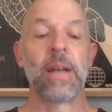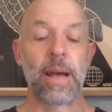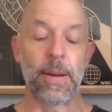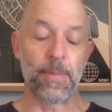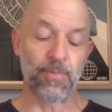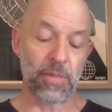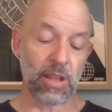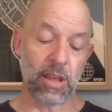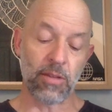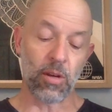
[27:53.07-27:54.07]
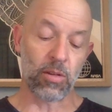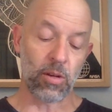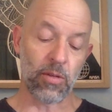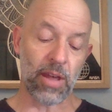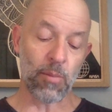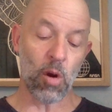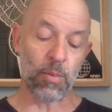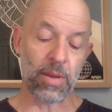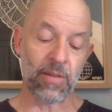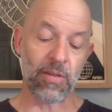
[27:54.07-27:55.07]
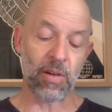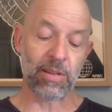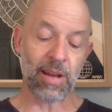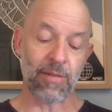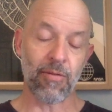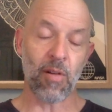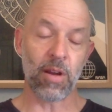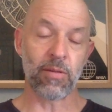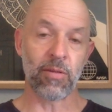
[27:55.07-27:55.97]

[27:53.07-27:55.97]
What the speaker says: That might be a very tough fight